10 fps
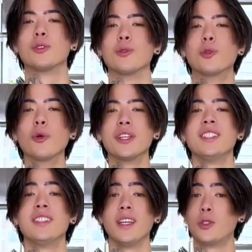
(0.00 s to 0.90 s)
So don't
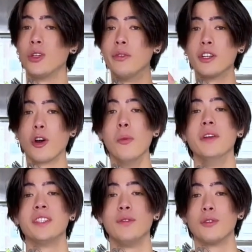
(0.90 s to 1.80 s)
hesitate to leave a
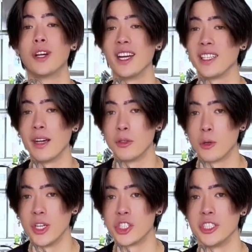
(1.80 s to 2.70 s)
comment if you guys have
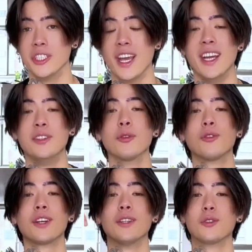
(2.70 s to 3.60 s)
a question, and
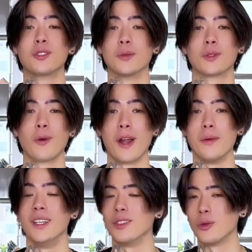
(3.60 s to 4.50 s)
don't forget to
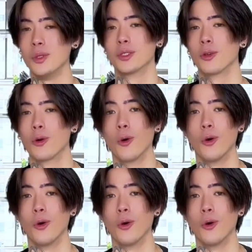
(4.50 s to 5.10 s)
subscribe. It will be so cool.